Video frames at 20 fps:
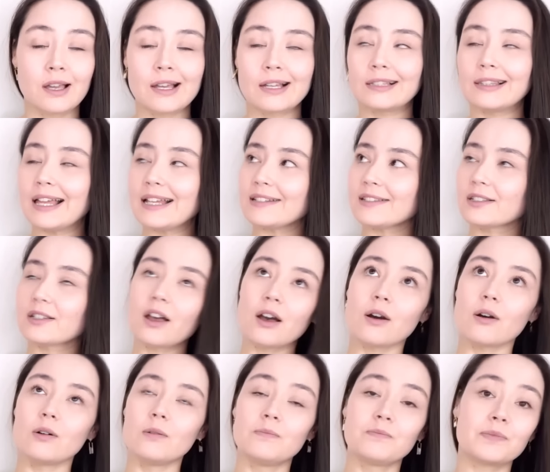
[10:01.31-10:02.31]
Let's
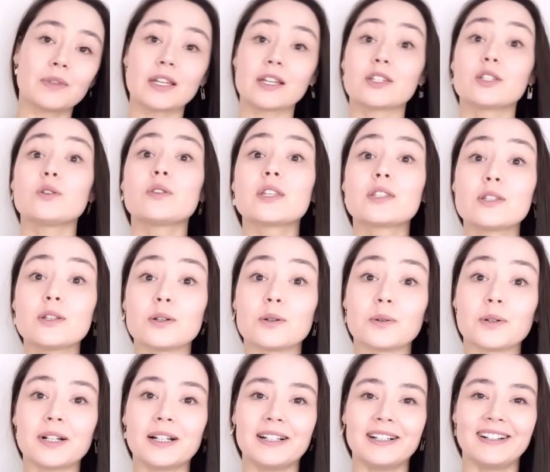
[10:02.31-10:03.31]
go to the zoo.